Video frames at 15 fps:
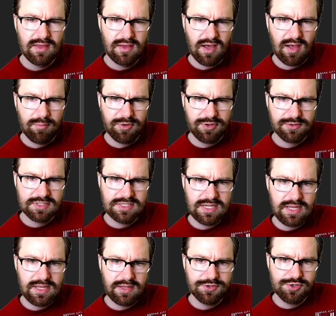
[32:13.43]
Um, but you'll
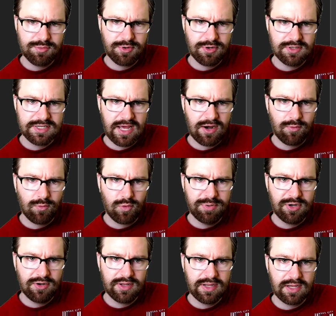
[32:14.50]
see Jupiter and Saturn will
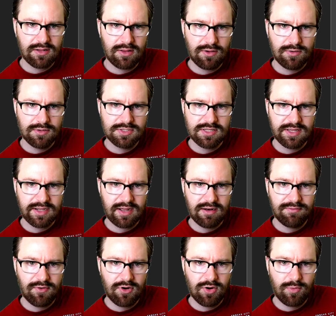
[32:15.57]
appear to get close and then kind of
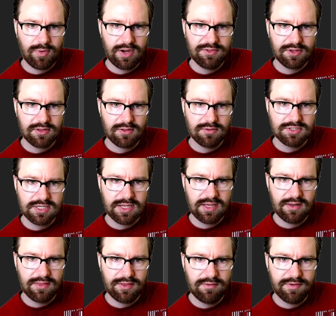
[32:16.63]
far away and then close again.
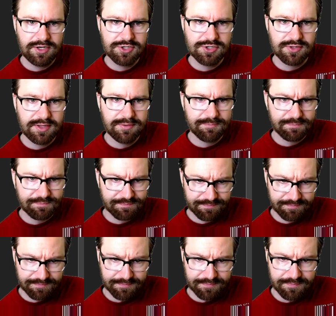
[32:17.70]
And then eventually
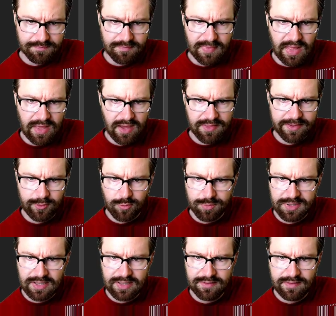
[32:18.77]
uh, they will
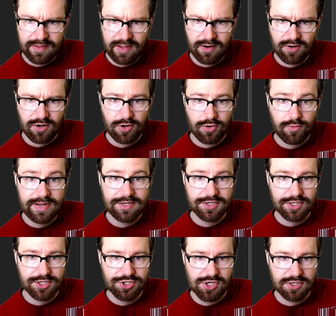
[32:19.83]
be in their great
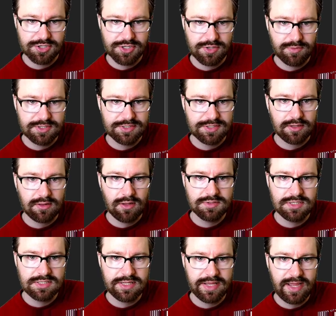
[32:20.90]
conjunction, which is the
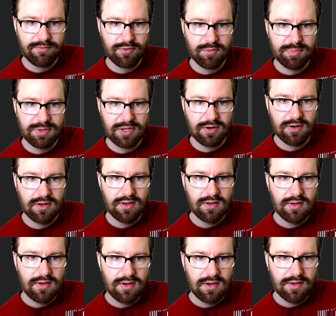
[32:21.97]
closest they ever appear.
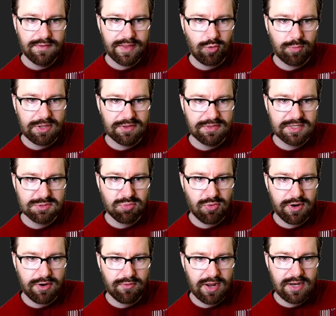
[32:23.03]
And that will be at this
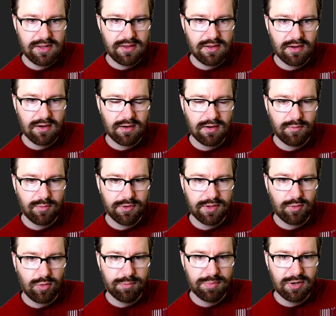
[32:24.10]
point right here, where they
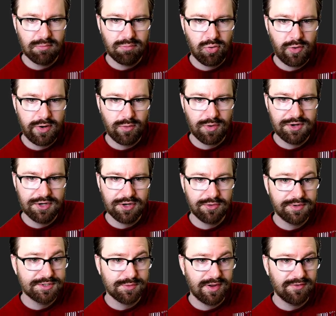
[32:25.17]
will appear 0.1
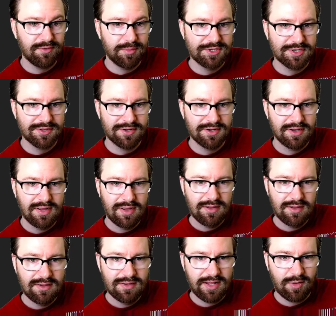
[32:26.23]
degrees away from each other.
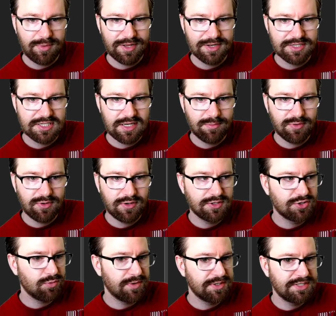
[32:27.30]
That'll be on December
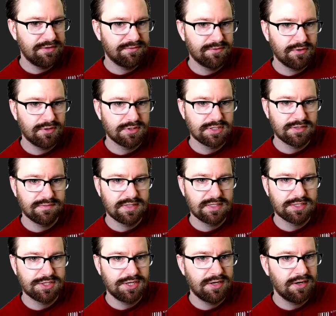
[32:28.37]
21st of
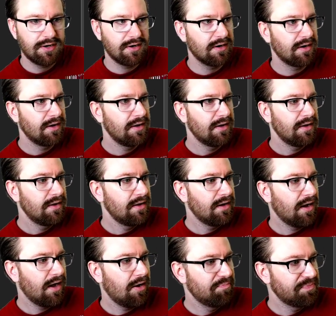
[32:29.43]
this year.
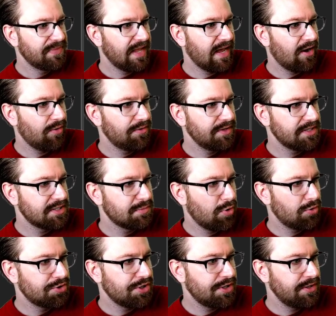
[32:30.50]
Um, now this
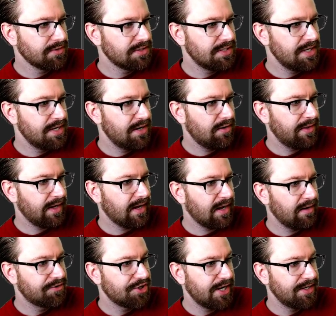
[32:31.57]
motion you'll see here, they kind
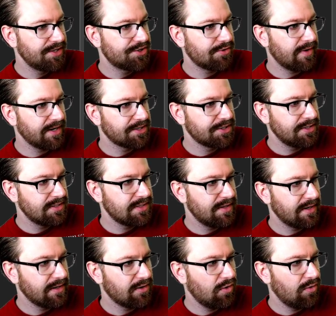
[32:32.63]
of change directions and
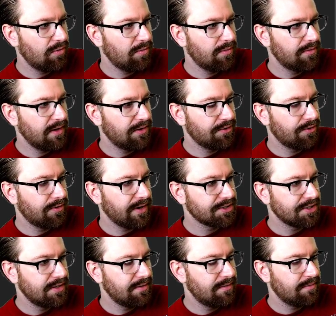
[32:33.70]
then go the other
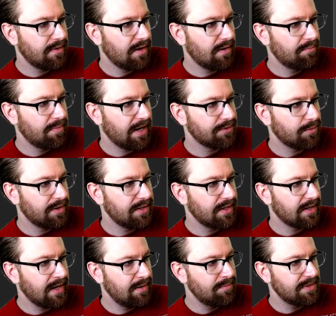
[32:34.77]
direction, uh, back the way they
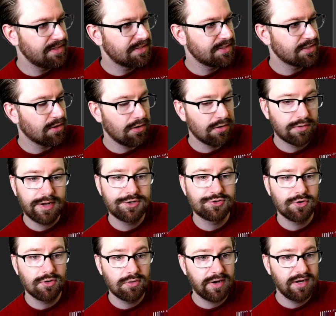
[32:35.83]
came. This is called
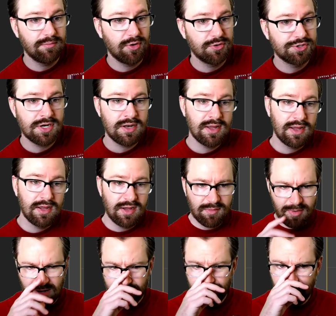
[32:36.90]
retrograde motion. You
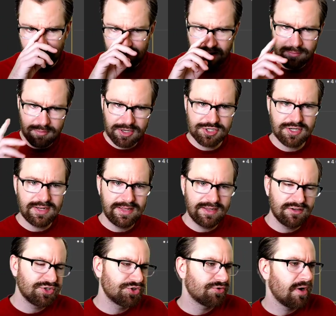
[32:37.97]
might have heard of that mentioned in
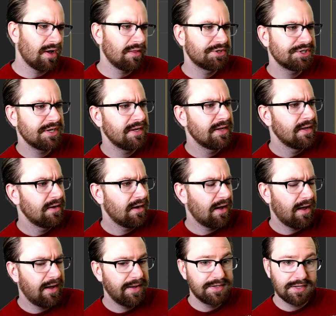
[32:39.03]
astrology.
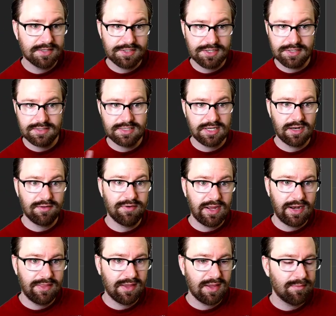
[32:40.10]
Uh, it doesn't signify
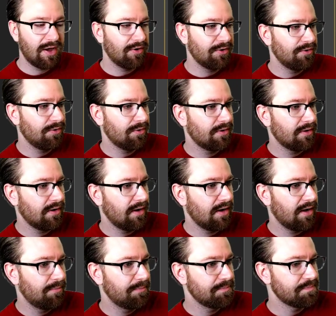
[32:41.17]
anything about your,
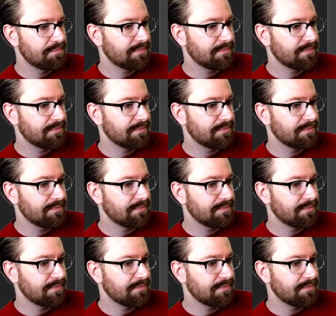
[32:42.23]
um,